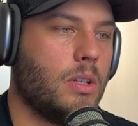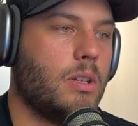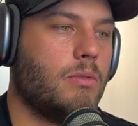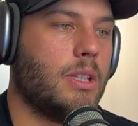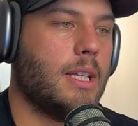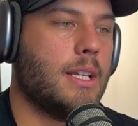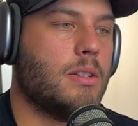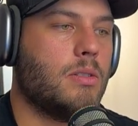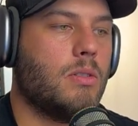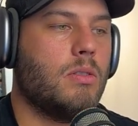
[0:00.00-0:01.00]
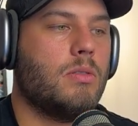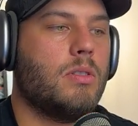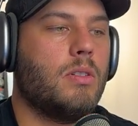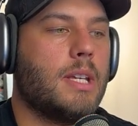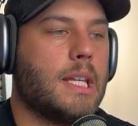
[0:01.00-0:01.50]
you really need to do
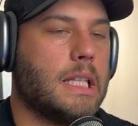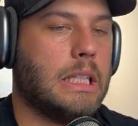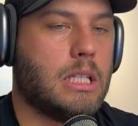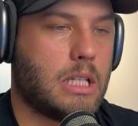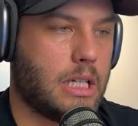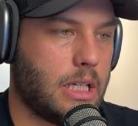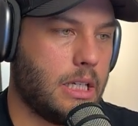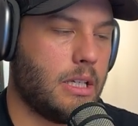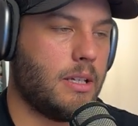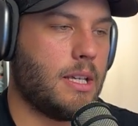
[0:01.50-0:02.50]
to get the list ID